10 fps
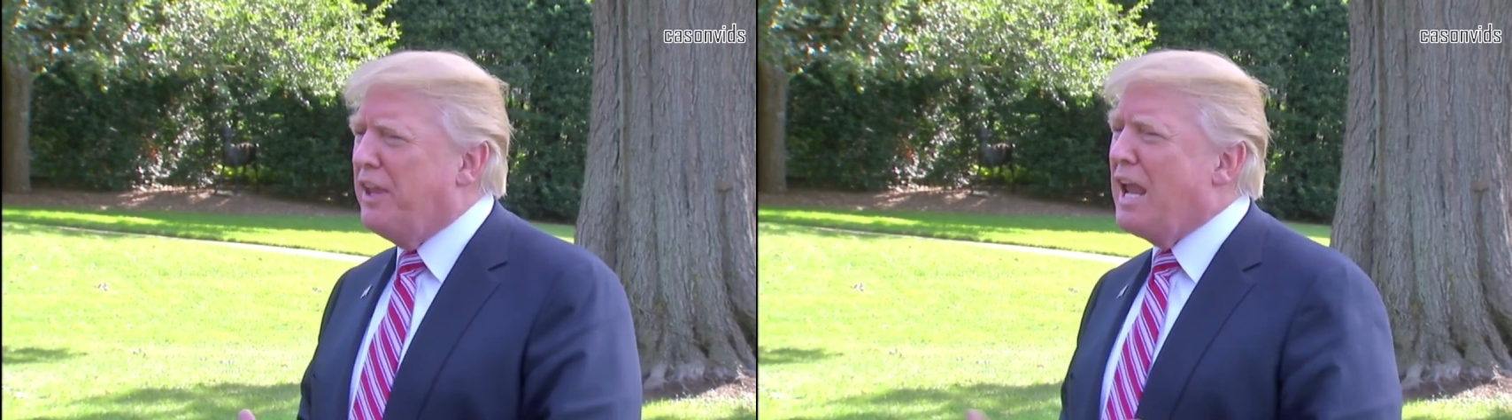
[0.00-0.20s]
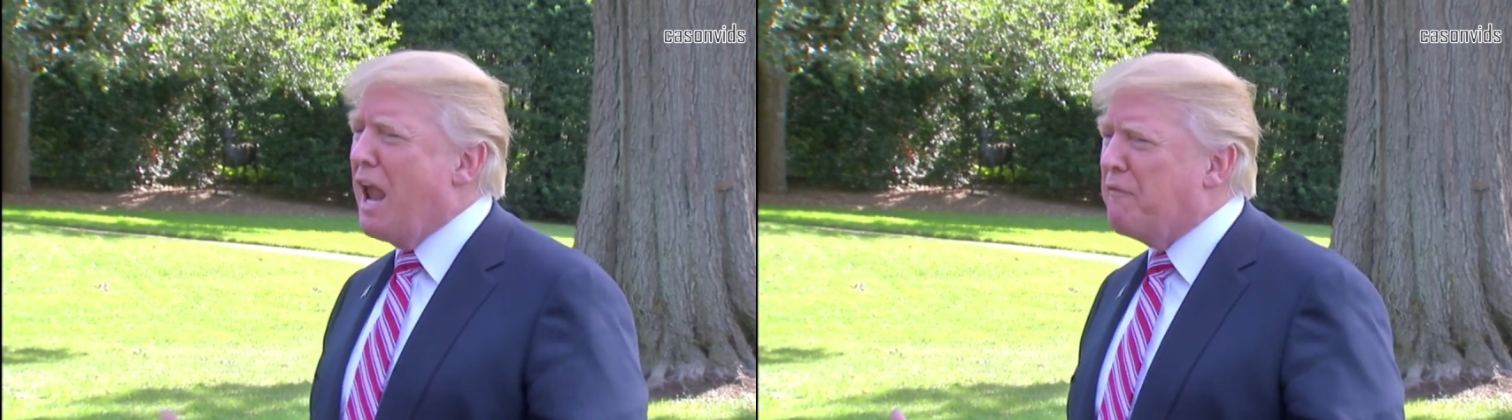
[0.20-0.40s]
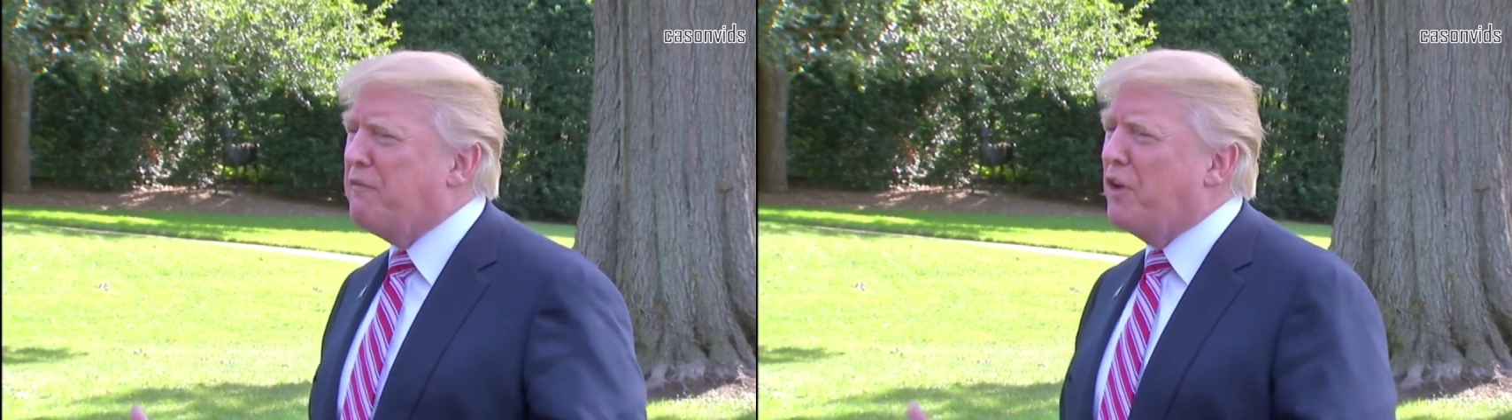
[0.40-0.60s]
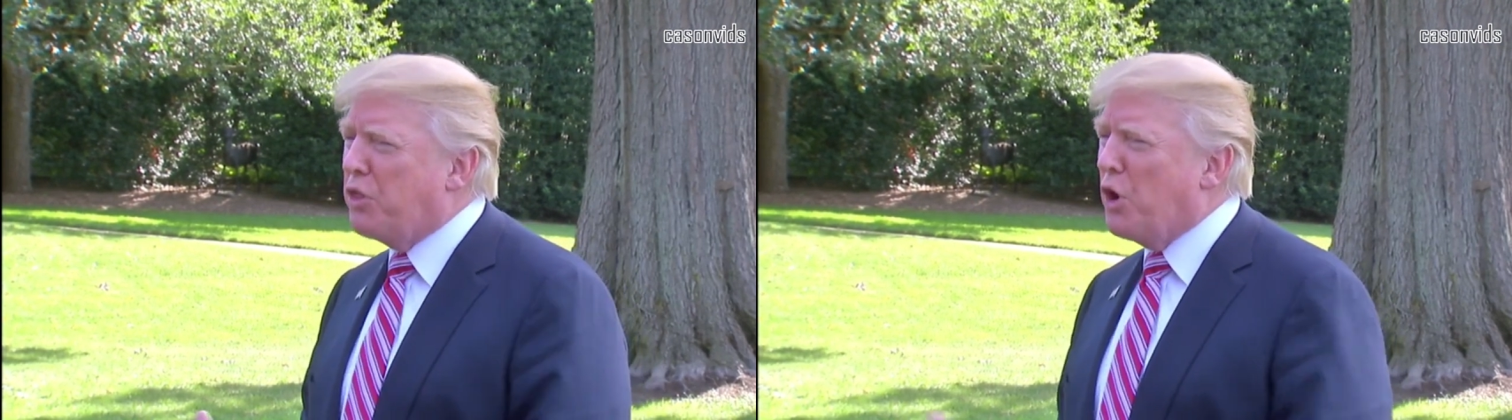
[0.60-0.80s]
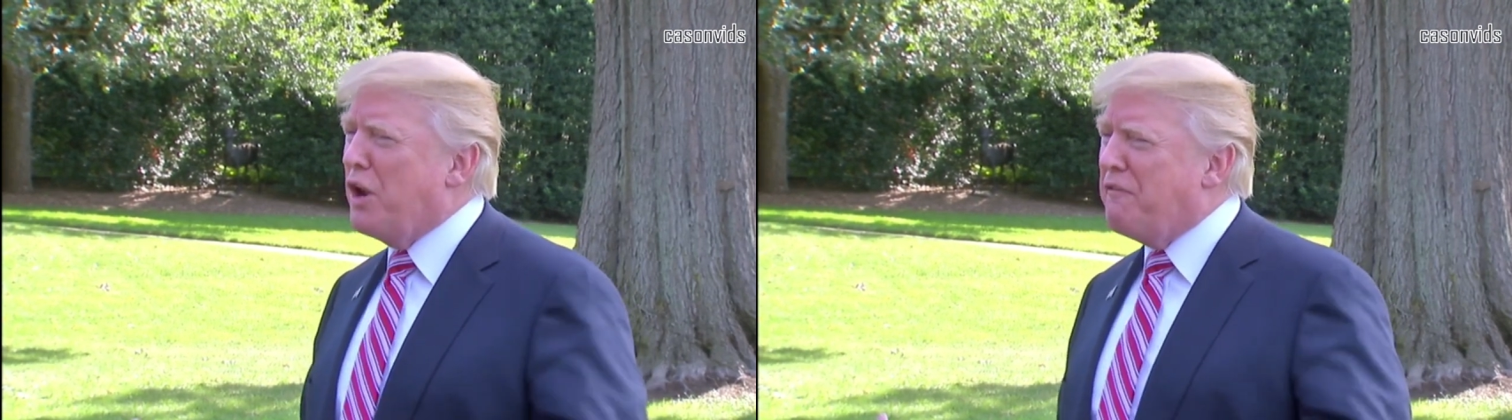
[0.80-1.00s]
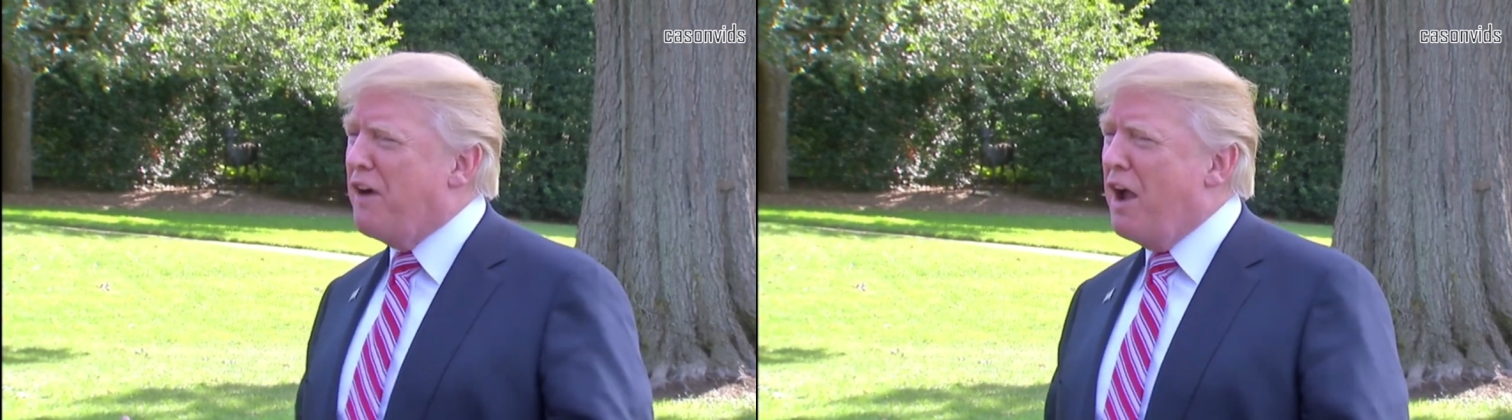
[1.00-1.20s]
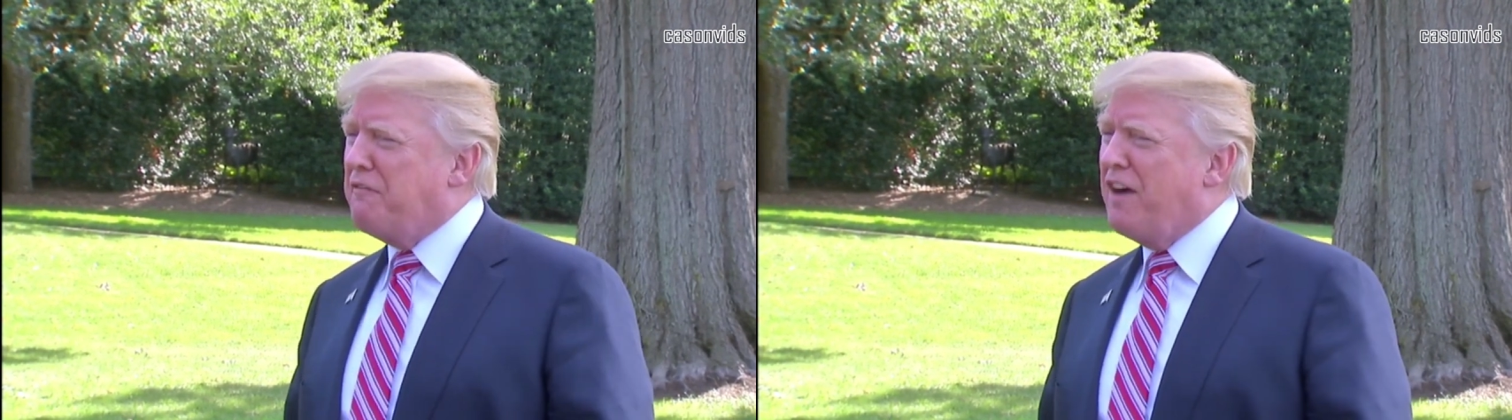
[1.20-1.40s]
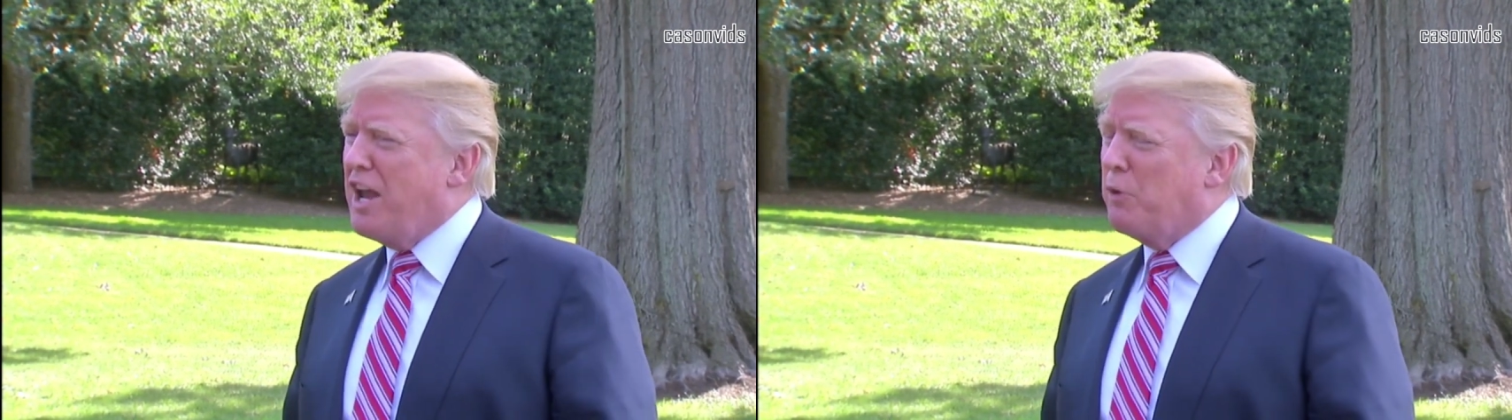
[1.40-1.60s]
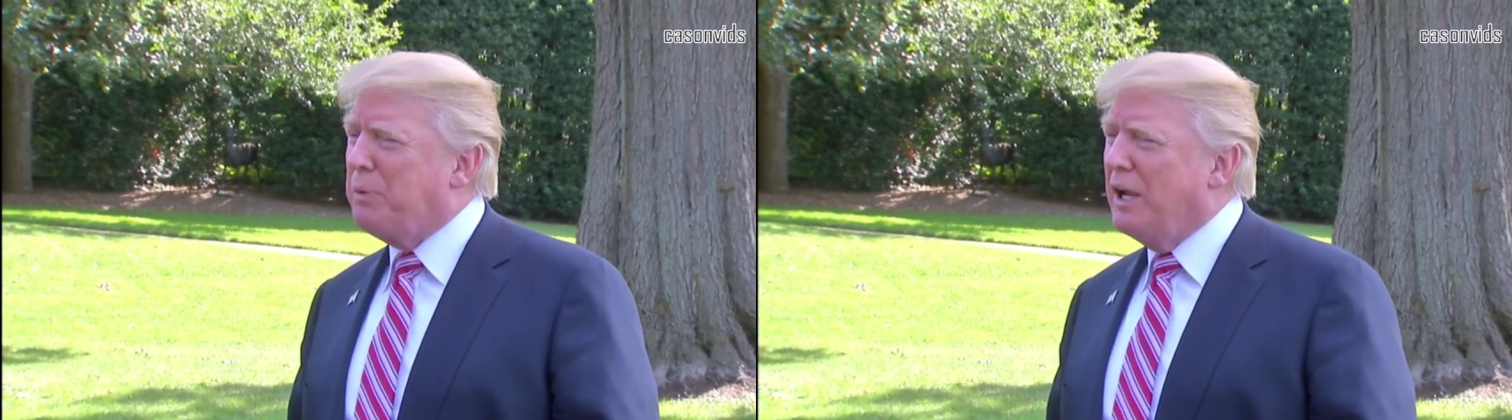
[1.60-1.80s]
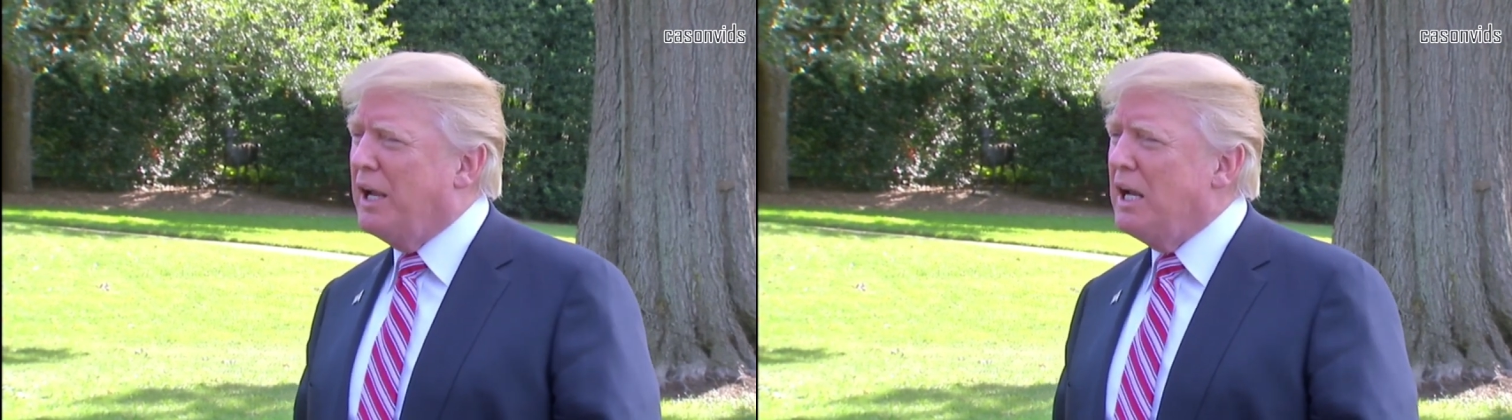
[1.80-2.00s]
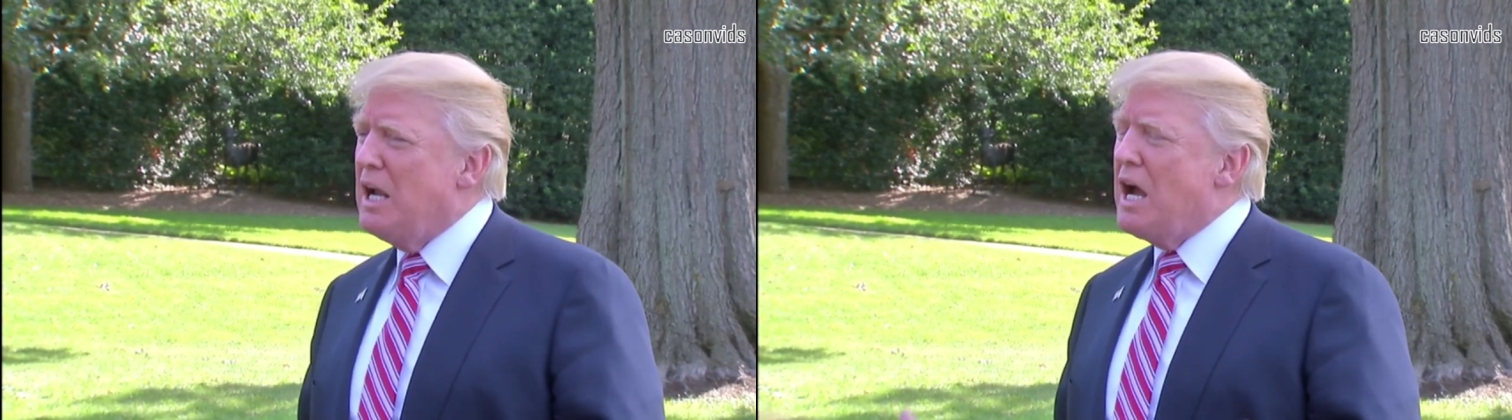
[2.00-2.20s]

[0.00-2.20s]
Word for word: the F-35 fighter plane.